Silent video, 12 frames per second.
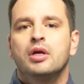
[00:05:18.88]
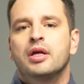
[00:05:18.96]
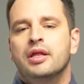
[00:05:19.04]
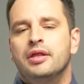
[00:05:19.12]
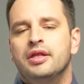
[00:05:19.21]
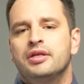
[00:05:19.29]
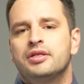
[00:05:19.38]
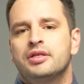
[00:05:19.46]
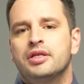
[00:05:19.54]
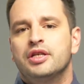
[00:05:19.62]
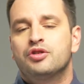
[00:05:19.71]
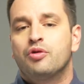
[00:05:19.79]
This
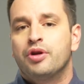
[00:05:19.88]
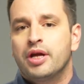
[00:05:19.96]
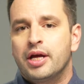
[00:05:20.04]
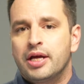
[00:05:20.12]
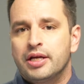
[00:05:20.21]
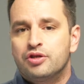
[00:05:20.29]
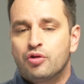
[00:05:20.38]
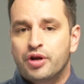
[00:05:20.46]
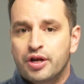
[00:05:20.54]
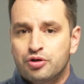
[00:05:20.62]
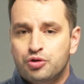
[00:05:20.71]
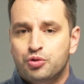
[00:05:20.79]
is gonna
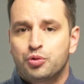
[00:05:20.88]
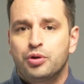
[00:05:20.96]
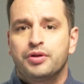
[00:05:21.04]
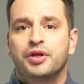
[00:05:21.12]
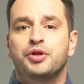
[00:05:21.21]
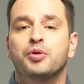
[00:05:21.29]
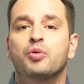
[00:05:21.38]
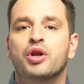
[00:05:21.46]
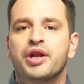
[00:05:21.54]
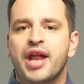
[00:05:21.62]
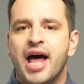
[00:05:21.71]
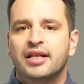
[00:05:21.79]
ensure that you will
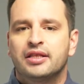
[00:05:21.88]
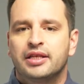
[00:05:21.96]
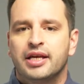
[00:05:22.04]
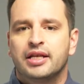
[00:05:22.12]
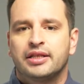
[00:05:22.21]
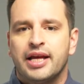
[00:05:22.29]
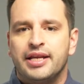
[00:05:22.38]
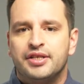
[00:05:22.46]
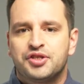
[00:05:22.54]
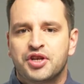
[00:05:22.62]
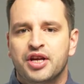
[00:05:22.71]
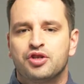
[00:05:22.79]
not get any
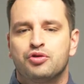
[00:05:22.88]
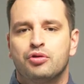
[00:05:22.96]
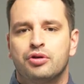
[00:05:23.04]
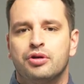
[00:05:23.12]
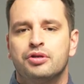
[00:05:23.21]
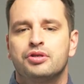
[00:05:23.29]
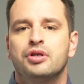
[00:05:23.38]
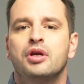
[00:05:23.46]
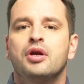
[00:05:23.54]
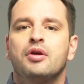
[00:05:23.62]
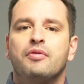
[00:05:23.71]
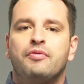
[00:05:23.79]
change orders
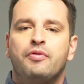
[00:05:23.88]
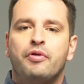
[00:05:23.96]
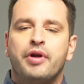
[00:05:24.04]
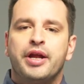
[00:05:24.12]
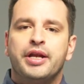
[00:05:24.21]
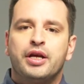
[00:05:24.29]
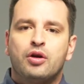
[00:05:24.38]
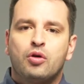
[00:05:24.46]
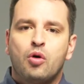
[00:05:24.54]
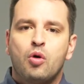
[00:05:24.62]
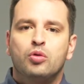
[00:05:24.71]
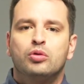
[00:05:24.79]
for any
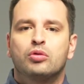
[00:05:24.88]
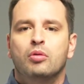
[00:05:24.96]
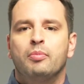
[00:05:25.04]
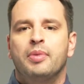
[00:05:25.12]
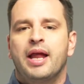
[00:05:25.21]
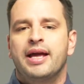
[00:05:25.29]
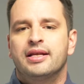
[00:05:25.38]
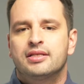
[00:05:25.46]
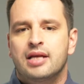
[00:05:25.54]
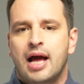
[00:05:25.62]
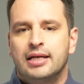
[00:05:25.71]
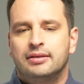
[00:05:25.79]
code compliance
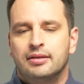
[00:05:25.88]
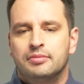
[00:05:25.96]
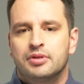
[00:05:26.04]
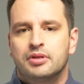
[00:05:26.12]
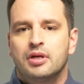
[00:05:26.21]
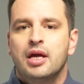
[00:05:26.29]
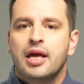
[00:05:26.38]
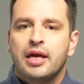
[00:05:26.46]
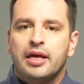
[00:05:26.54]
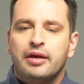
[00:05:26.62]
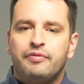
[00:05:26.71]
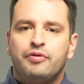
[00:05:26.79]
items.
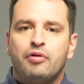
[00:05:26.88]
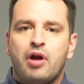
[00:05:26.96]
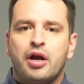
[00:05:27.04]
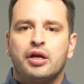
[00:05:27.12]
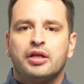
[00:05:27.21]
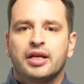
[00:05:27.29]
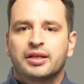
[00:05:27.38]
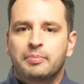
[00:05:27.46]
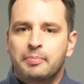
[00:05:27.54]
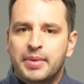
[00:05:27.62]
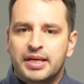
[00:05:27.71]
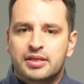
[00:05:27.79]
If your architect
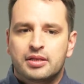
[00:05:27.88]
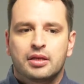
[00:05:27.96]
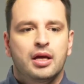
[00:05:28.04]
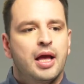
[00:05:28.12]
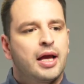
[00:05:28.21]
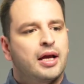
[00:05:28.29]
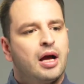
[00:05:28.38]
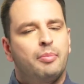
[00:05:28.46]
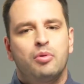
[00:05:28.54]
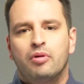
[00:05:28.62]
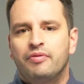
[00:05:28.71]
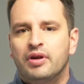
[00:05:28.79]
missed a
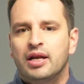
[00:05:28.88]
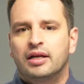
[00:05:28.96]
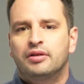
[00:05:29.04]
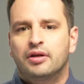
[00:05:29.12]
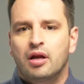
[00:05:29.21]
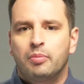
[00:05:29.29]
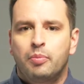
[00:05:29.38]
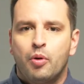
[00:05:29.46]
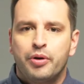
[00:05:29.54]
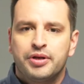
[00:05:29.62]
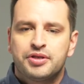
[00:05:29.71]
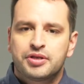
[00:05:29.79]
couple of electrical
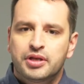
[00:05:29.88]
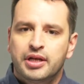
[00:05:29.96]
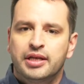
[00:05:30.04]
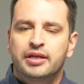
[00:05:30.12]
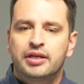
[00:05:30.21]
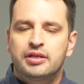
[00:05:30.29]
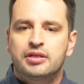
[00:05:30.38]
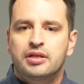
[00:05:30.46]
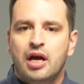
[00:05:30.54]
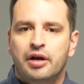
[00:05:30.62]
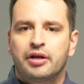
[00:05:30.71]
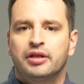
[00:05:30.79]
points in his
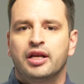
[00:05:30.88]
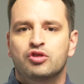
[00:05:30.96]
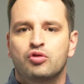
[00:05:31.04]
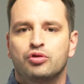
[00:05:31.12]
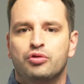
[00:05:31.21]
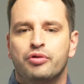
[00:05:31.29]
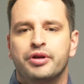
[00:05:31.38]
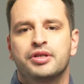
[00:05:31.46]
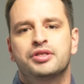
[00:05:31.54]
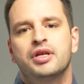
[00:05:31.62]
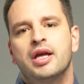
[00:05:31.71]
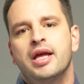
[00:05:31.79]
architectural drawings,